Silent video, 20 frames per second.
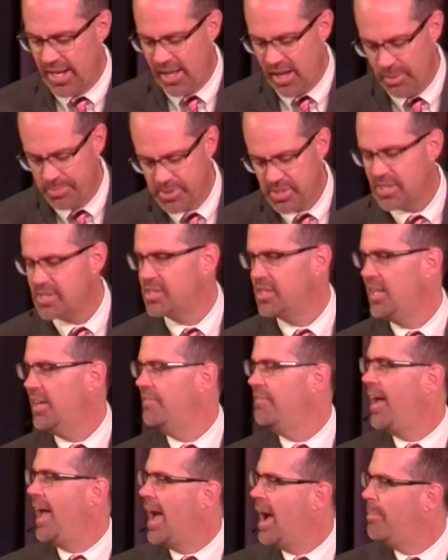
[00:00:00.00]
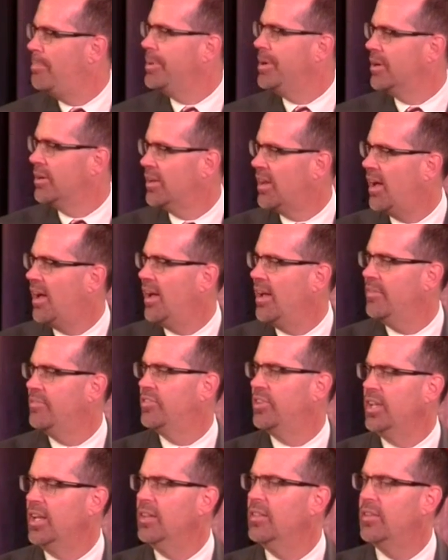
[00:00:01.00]
that helps us live happier
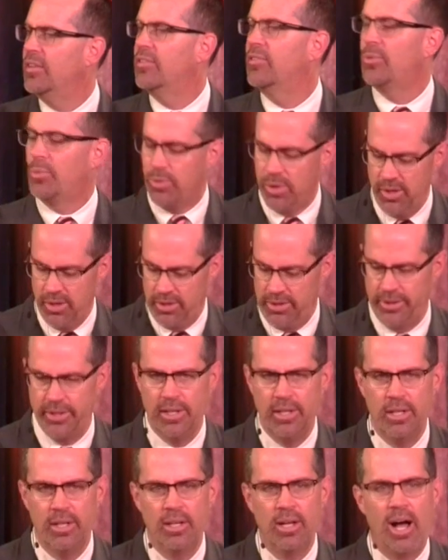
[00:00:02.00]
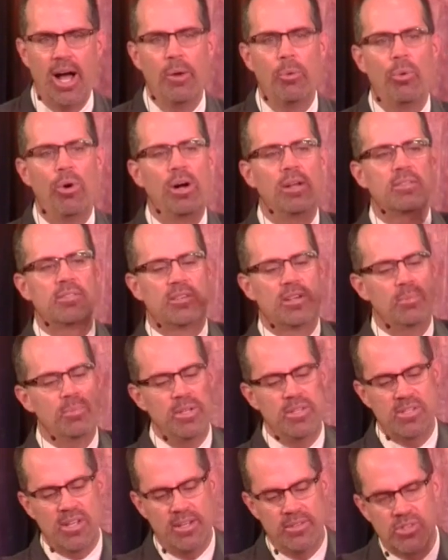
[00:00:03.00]
lives in this world. I want
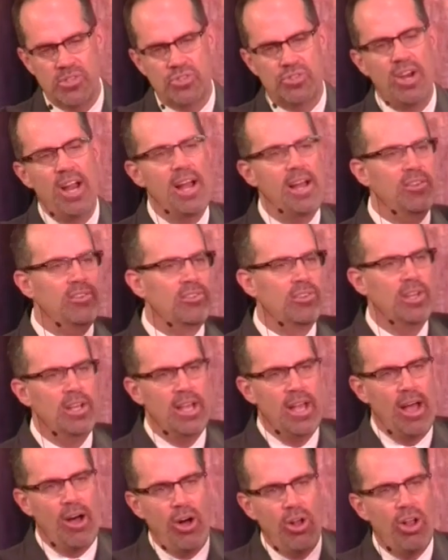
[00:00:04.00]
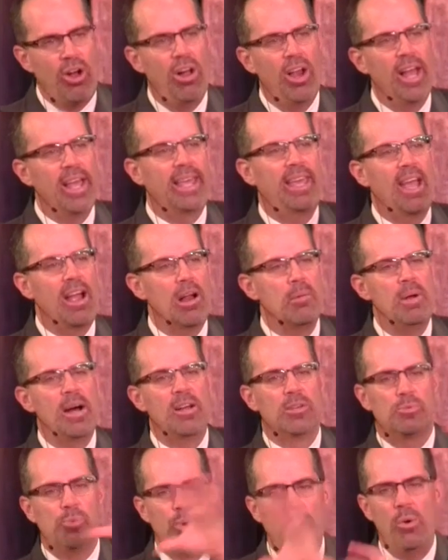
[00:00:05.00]
sermons on stress. All, all, I care
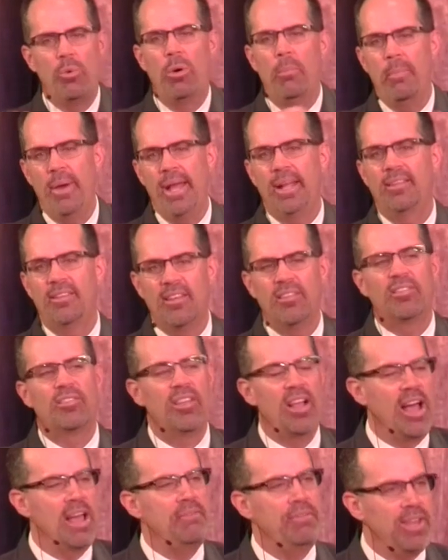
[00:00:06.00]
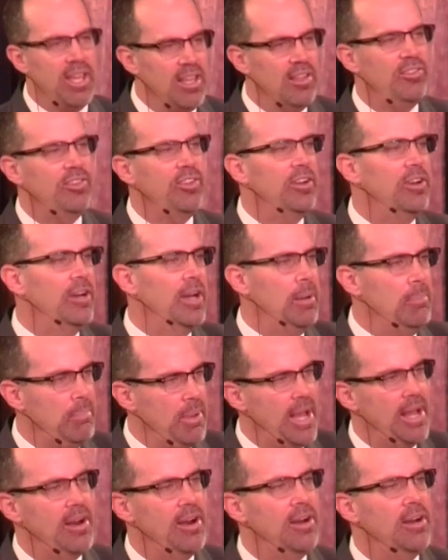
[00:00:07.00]
about is what will make this life easier and
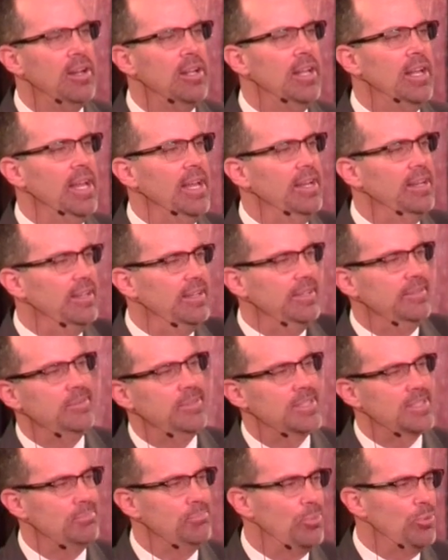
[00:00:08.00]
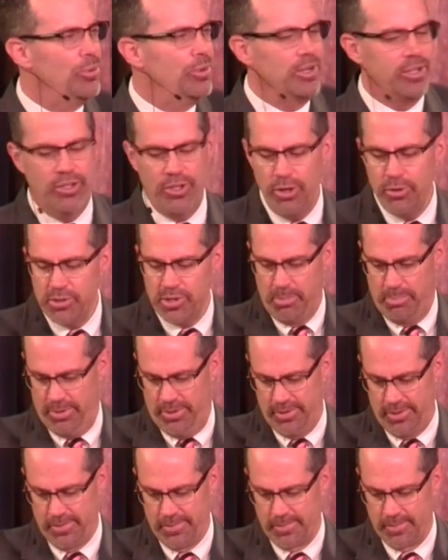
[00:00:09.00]
better and, and just more
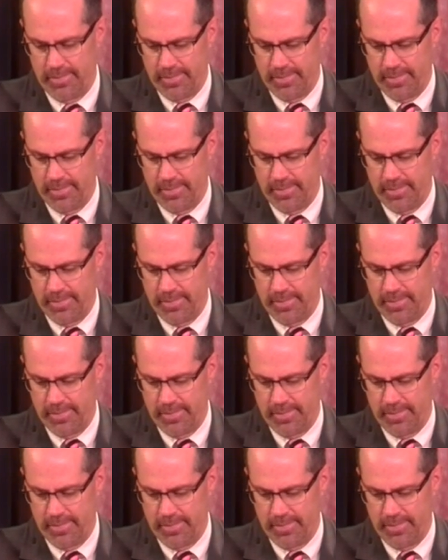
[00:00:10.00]
usable.